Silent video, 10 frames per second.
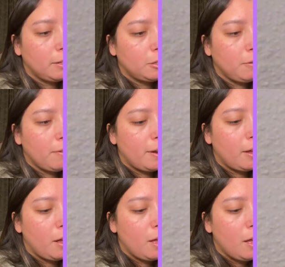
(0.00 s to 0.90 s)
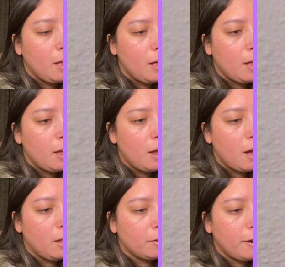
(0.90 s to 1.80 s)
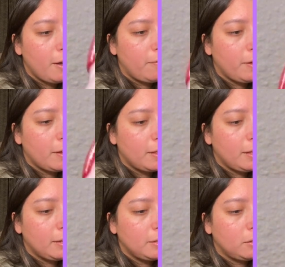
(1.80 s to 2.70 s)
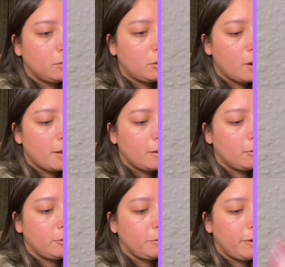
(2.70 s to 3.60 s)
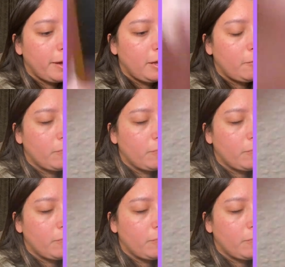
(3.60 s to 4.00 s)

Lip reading: So we've got a holographic, I think this is dark energy, right?